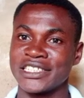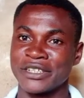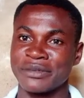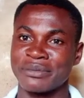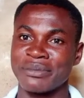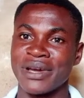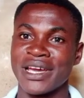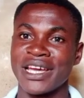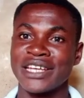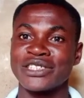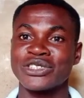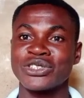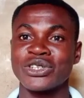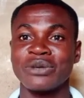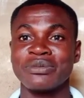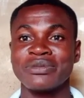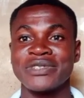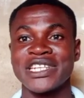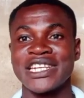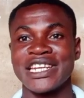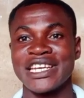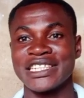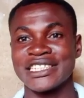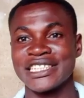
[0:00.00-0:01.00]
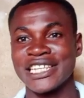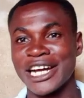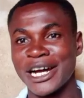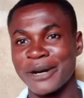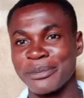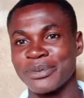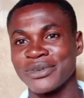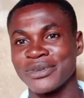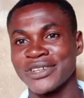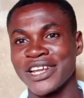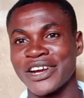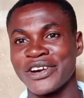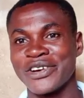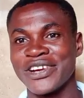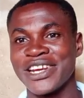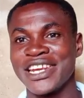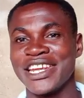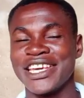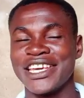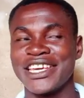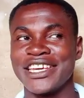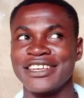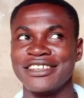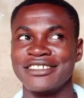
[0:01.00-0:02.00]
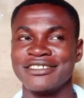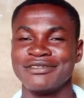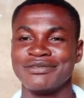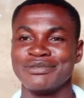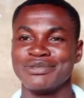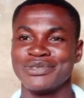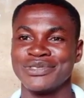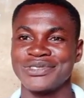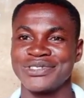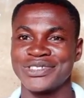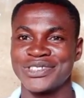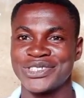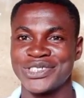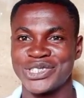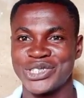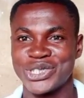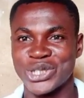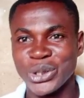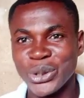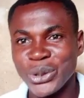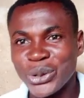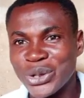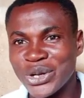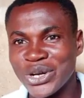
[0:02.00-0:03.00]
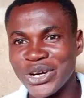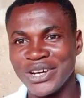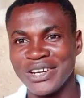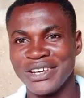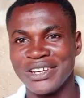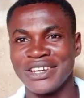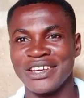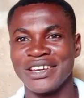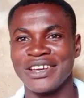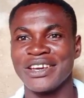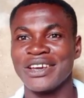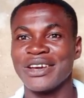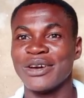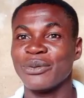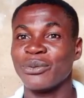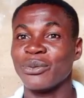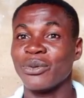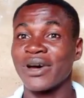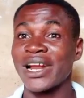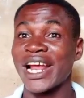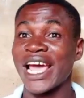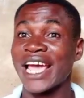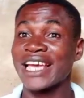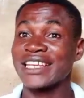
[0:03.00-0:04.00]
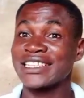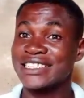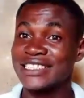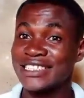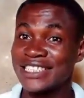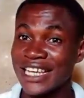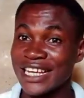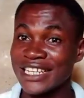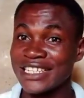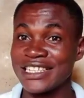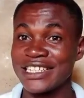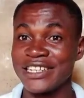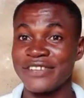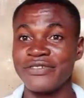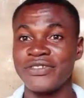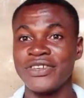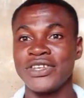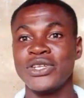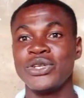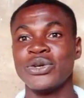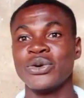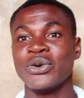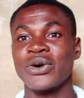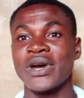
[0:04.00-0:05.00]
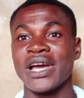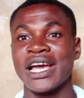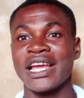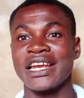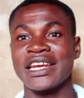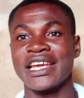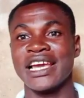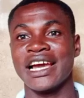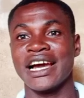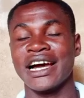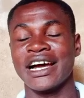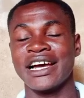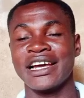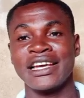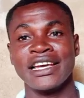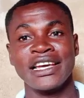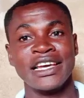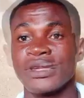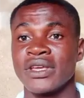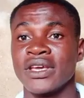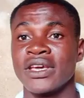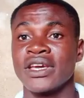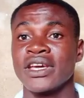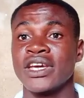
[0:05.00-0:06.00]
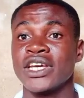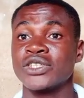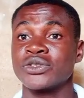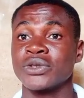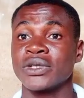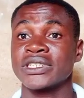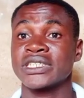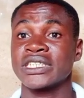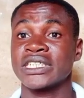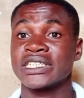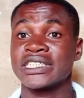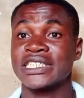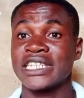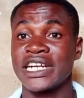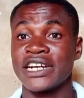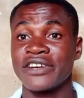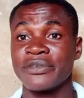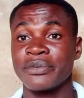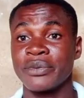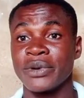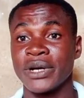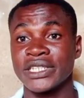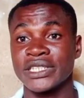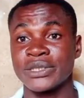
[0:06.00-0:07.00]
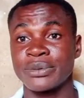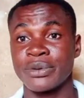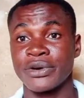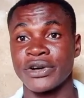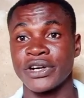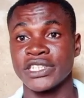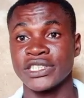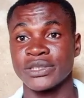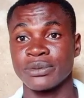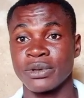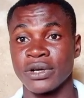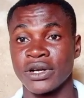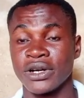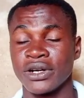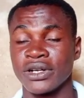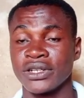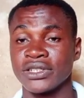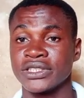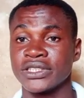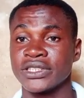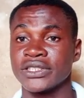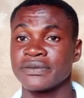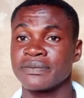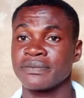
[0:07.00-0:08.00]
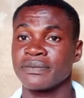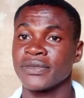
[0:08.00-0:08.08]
Epe, something has happened that really choked what I said in the video earlier. It was a terrible experience because